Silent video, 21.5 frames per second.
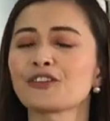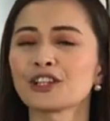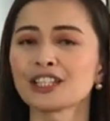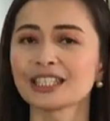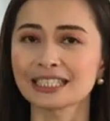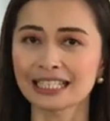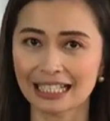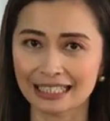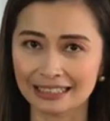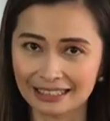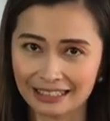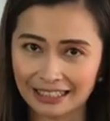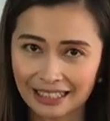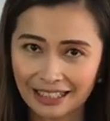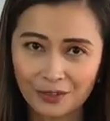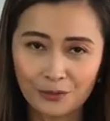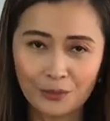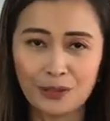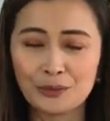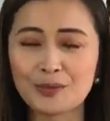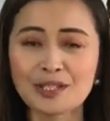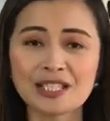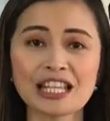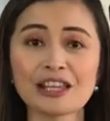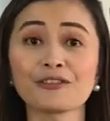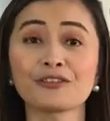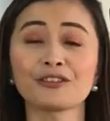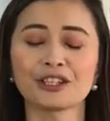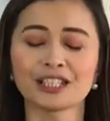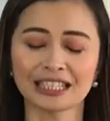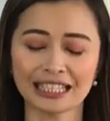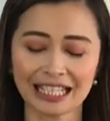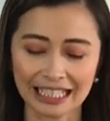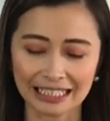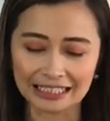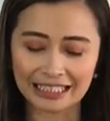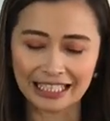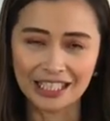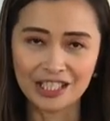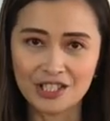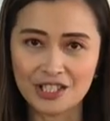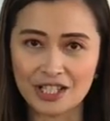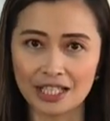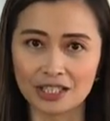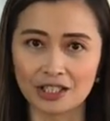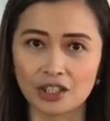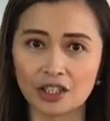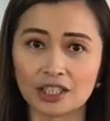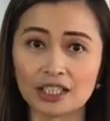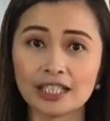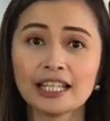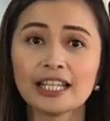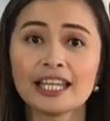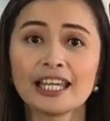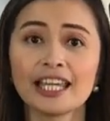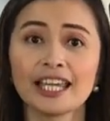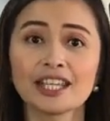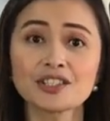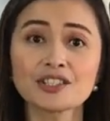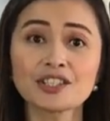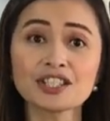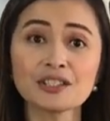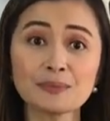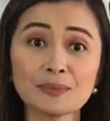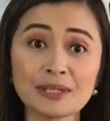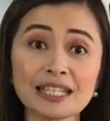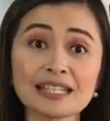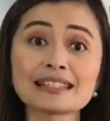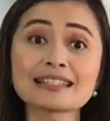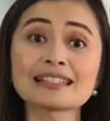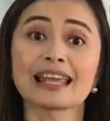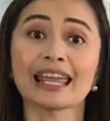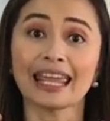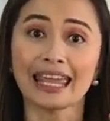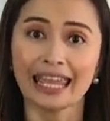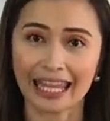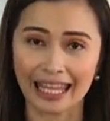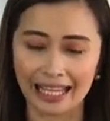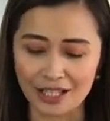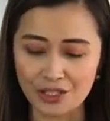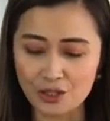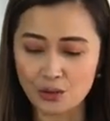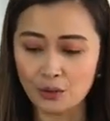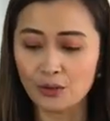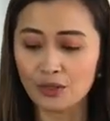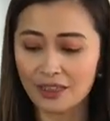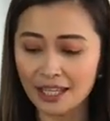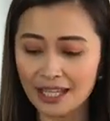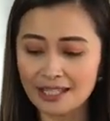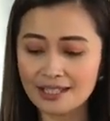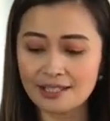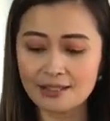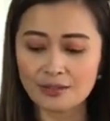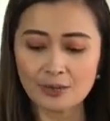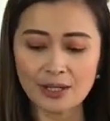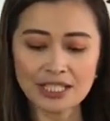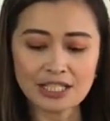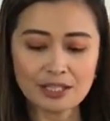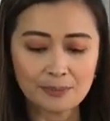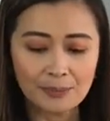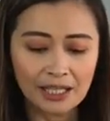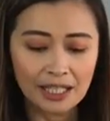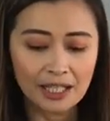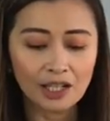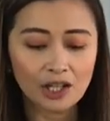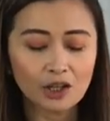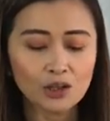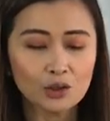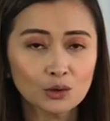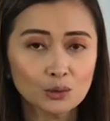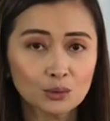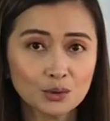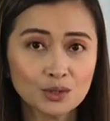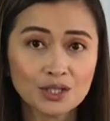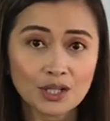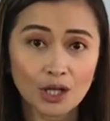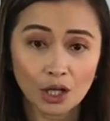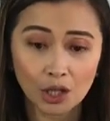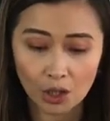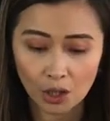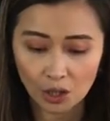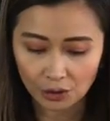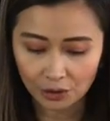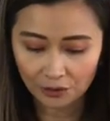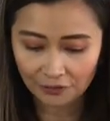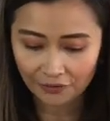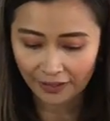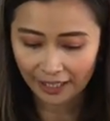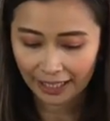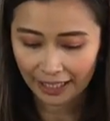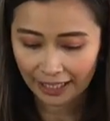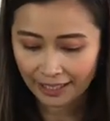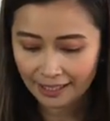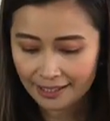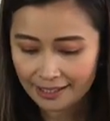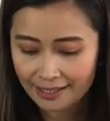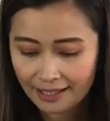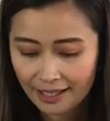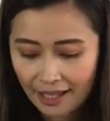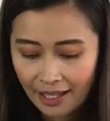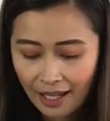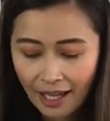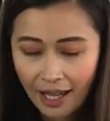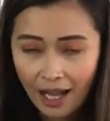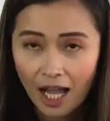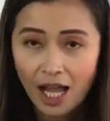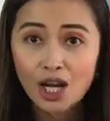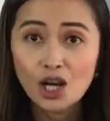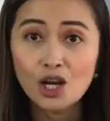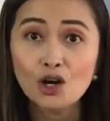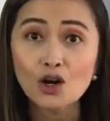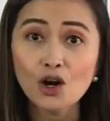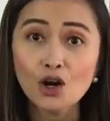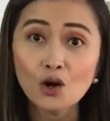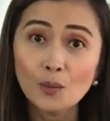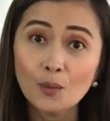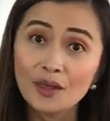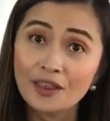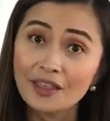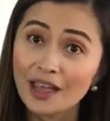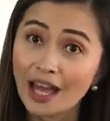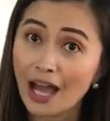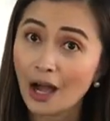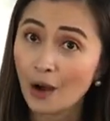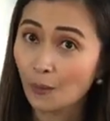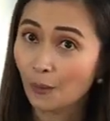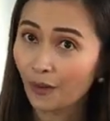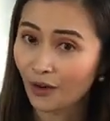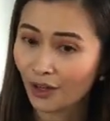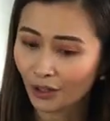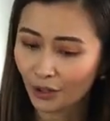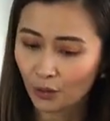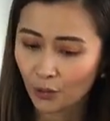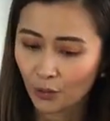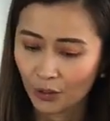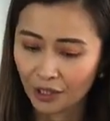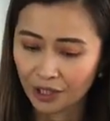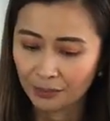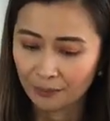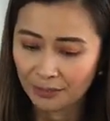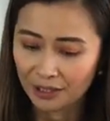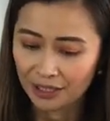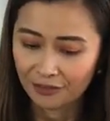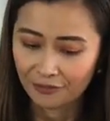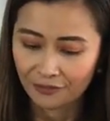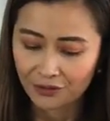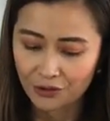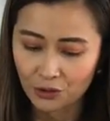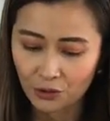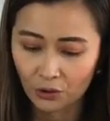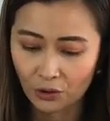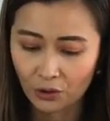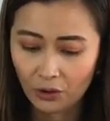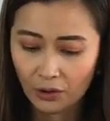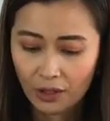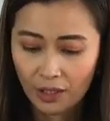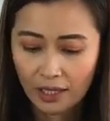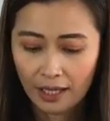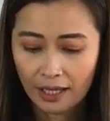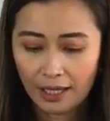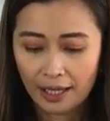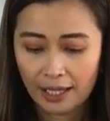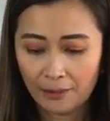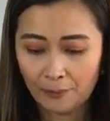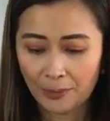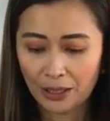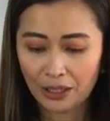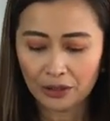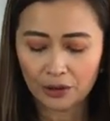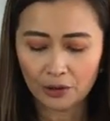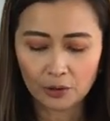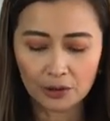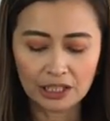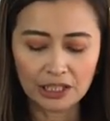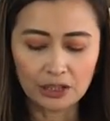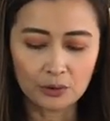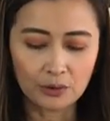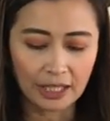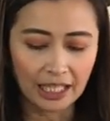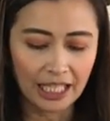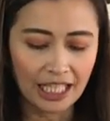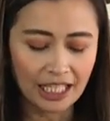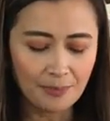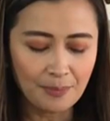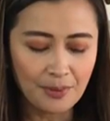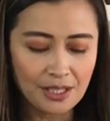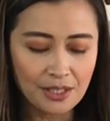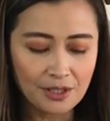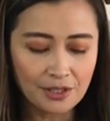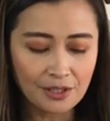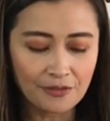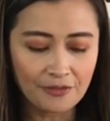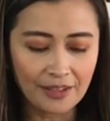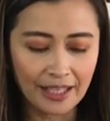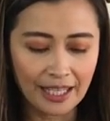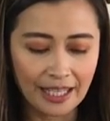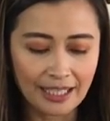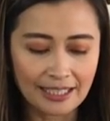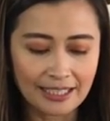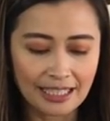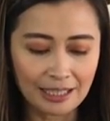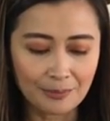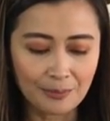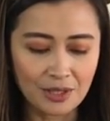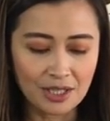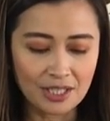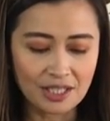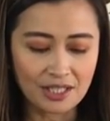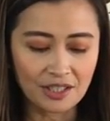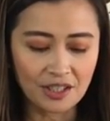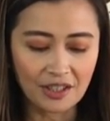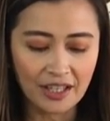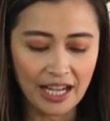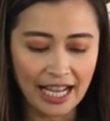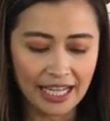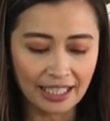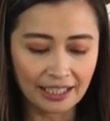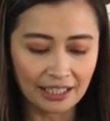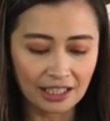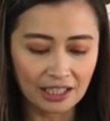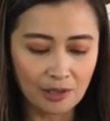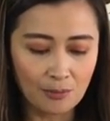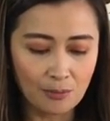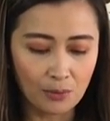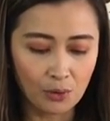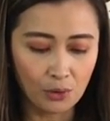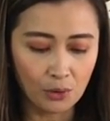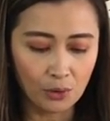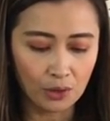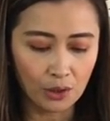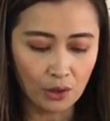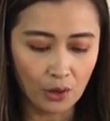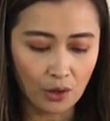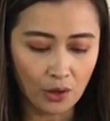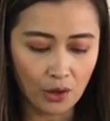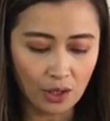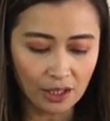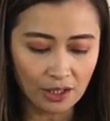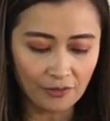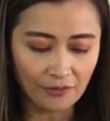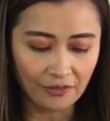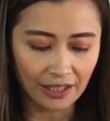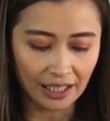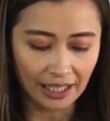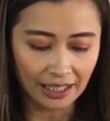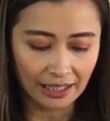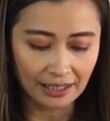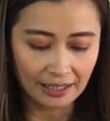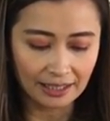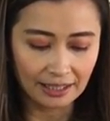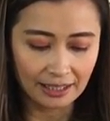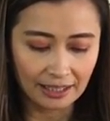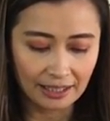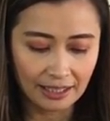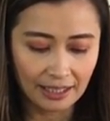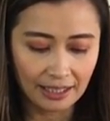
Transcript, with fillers: frittata, when we say frittata in general, it just means eggs. So this recipe includes a lot of eggs along with our corned beef. So meron ako ditong eight pieces of eggs. Let me just crack it in a bowl, all of it.